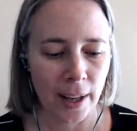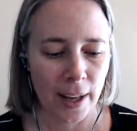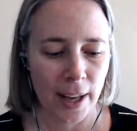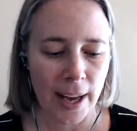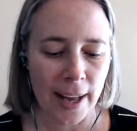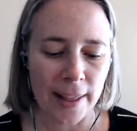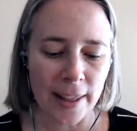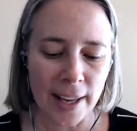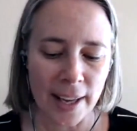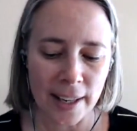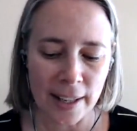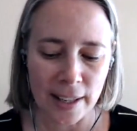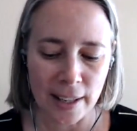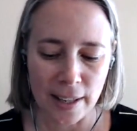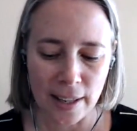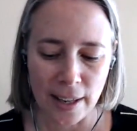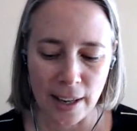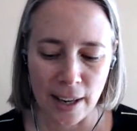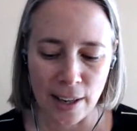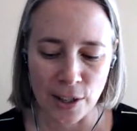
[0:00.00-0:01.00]
And then
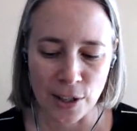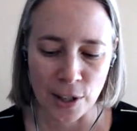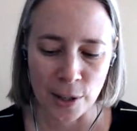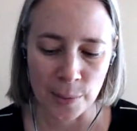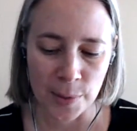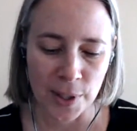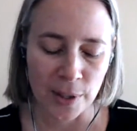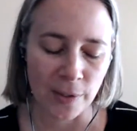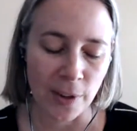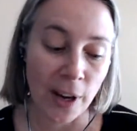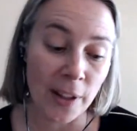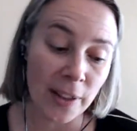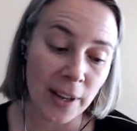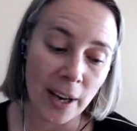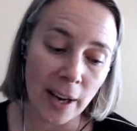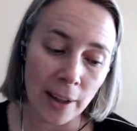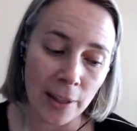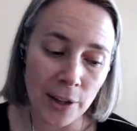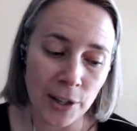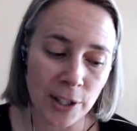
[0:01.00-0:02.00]
in terms of, on the
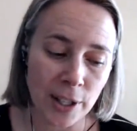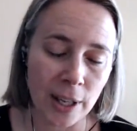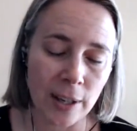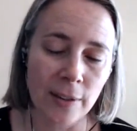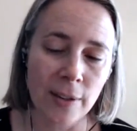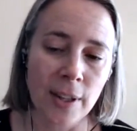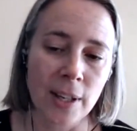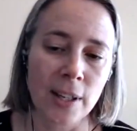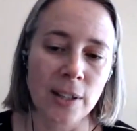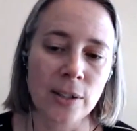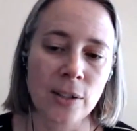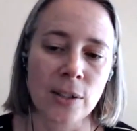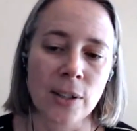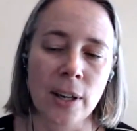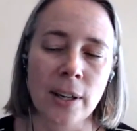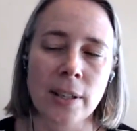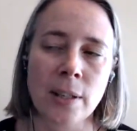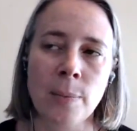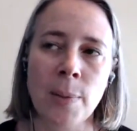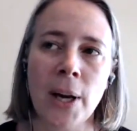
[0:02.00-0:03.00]
other side of things, you
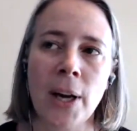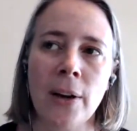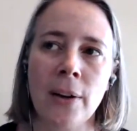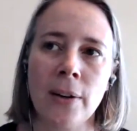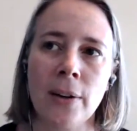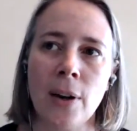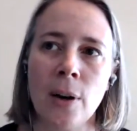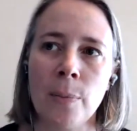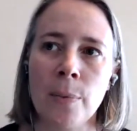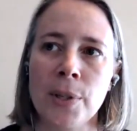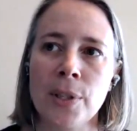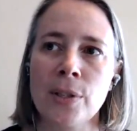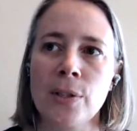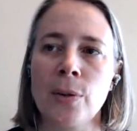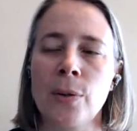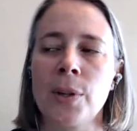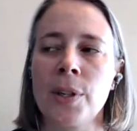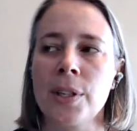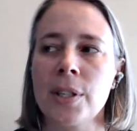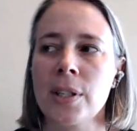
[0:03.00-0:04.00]
talked about open
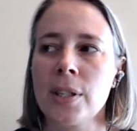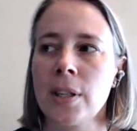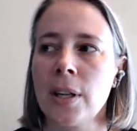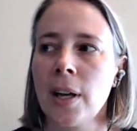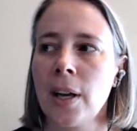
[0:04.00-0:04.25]
source